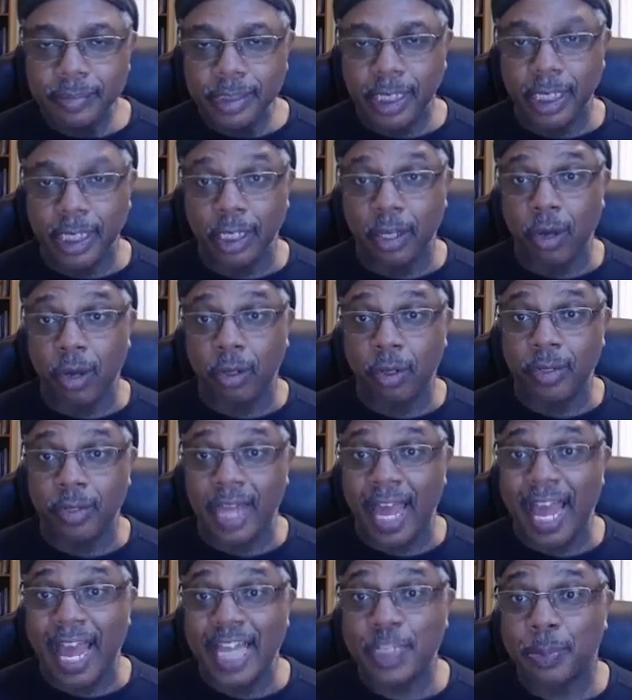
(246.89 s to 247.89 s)
Ngolo
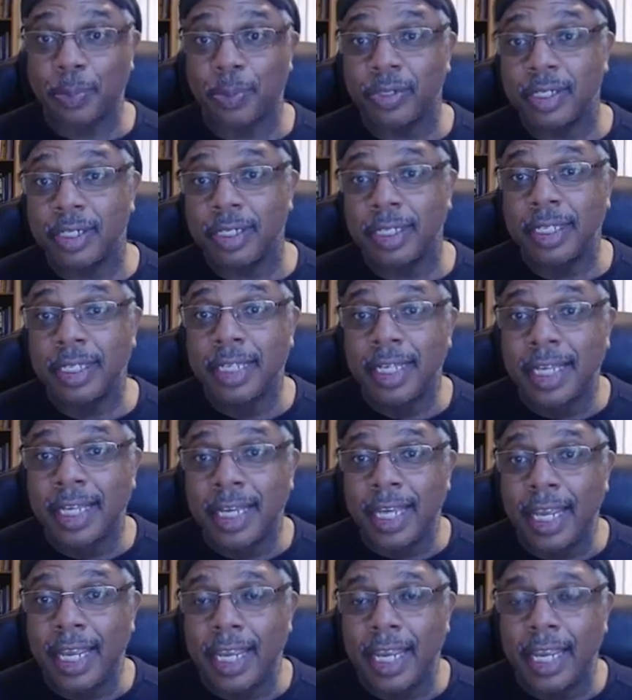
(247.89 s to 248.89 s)
Diaspora,
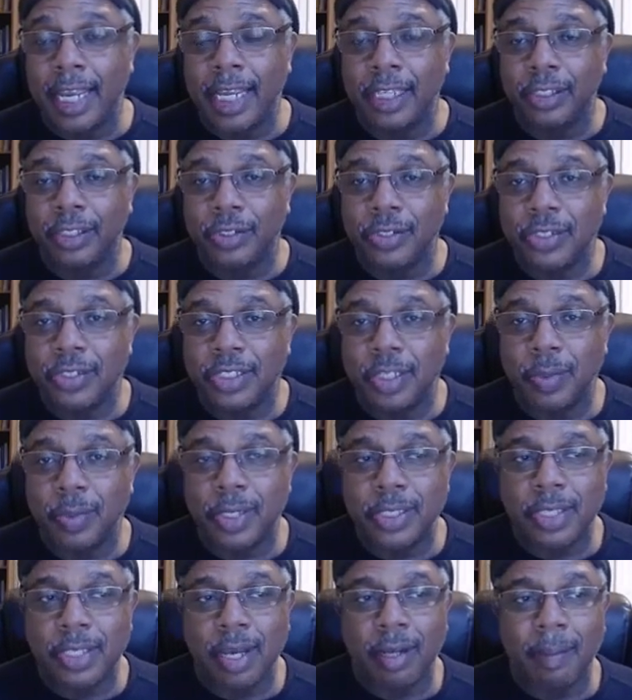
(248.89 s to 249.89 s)
and you'll see what
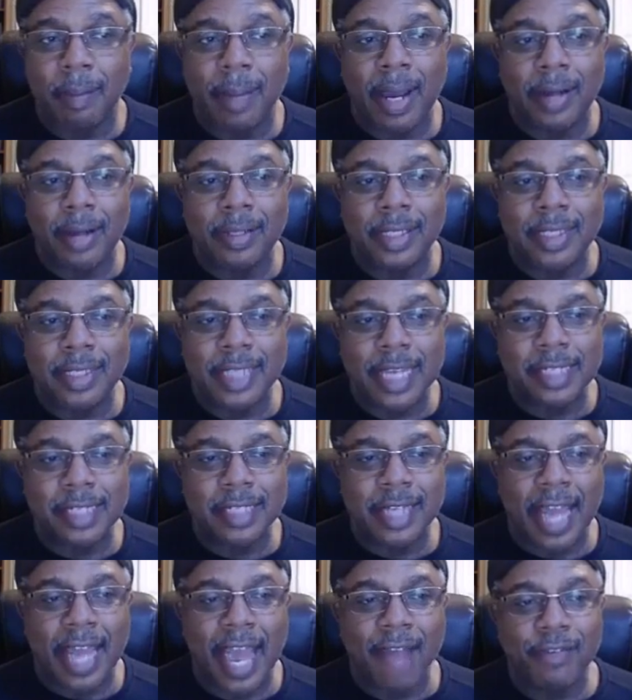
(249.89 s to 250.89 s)
it's all about. It's
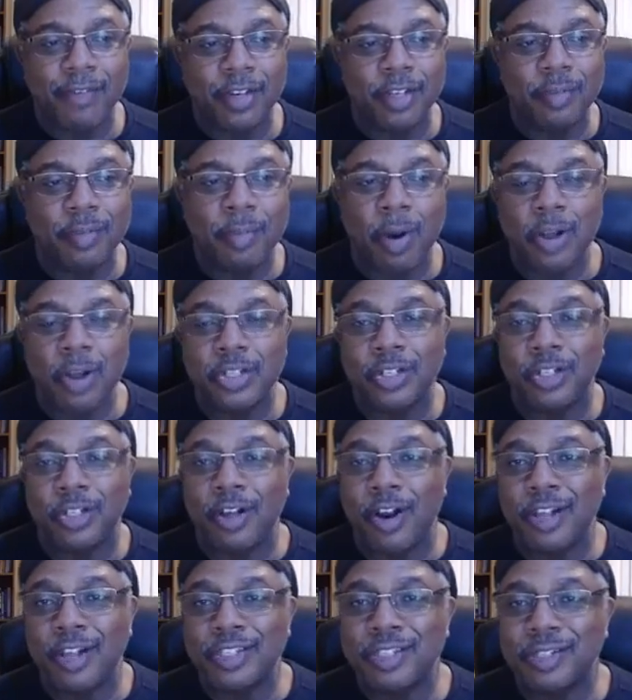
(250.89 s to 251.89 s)
actually an African martial
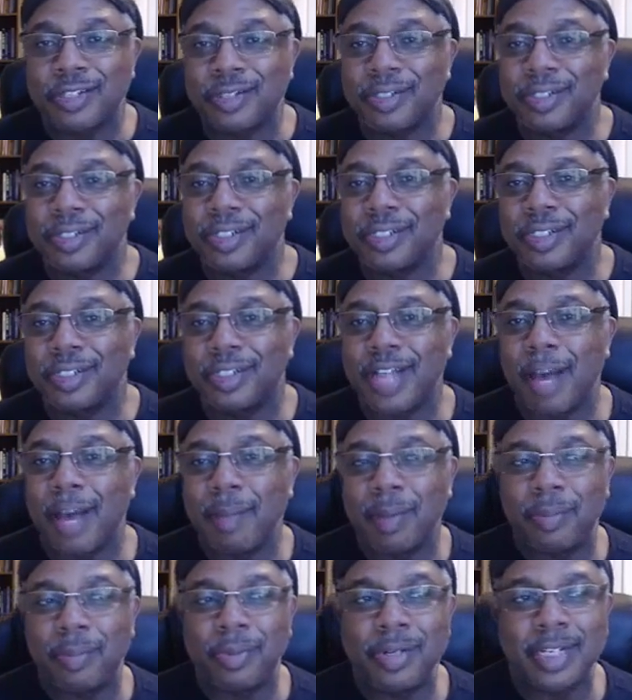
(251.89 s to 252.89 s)
arts
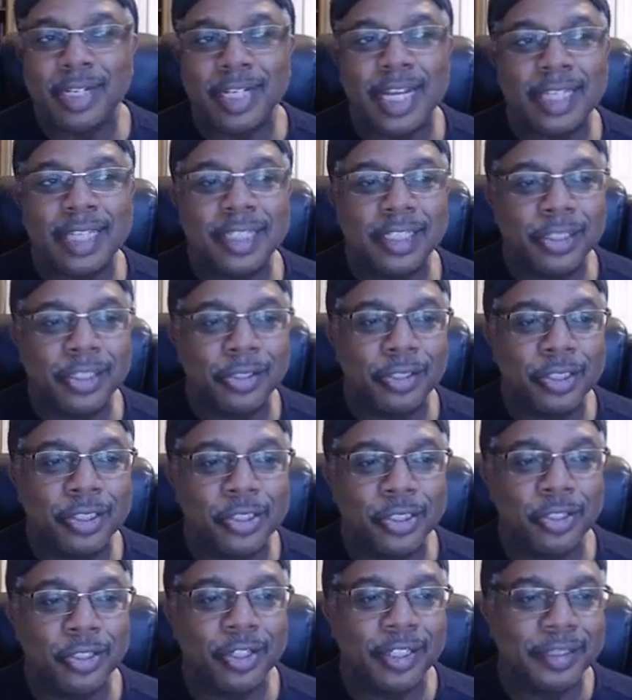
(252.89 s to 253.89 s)
comic book, and I think you'll
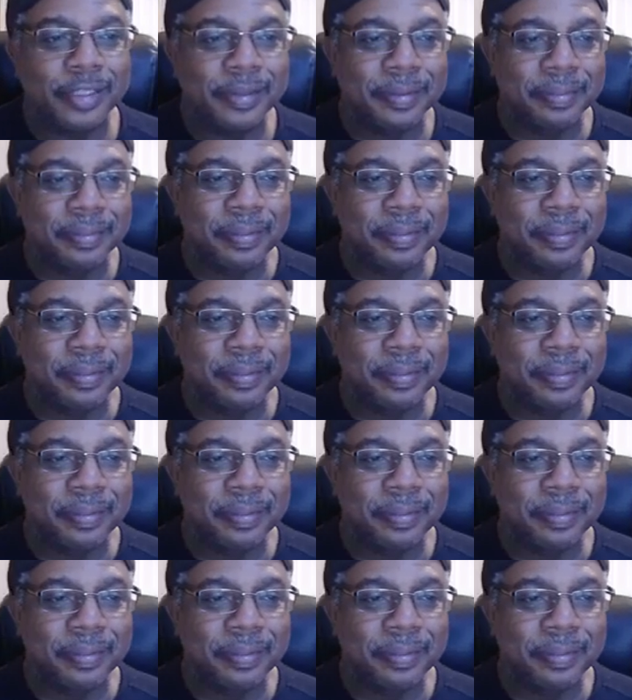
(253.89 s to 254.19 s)
enjoy it.